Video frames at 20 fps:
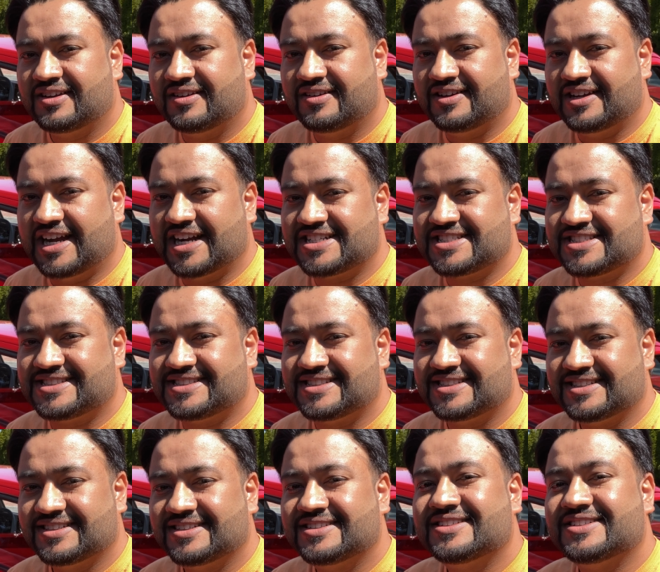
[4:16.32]
let's
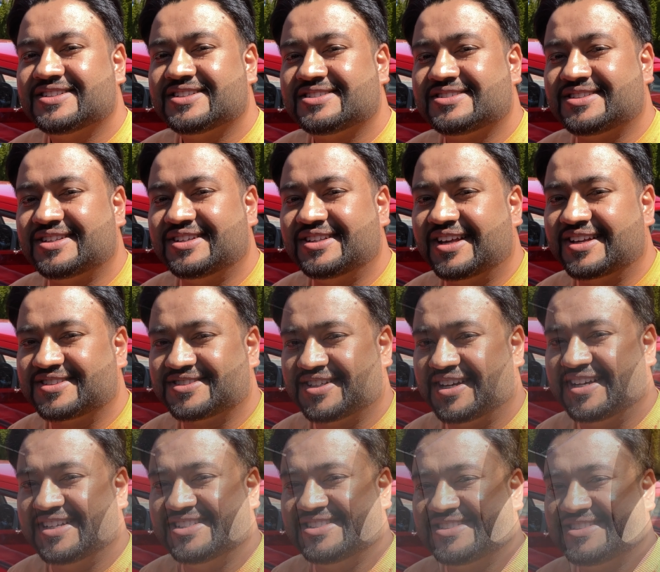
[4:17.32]
see the
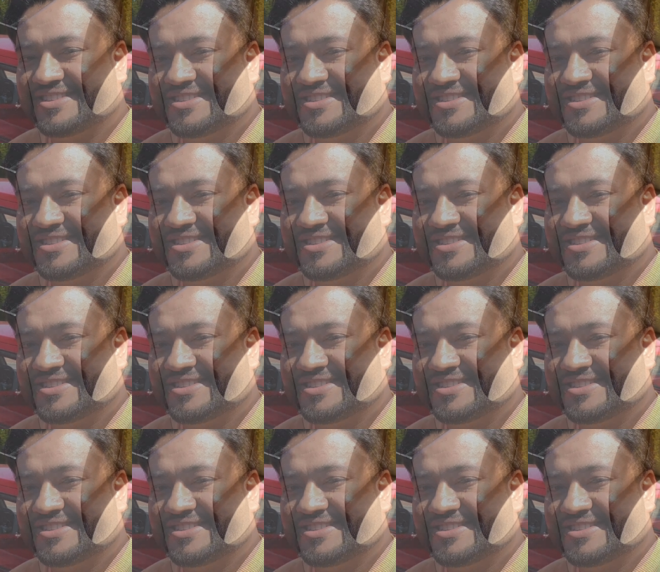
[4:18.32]
size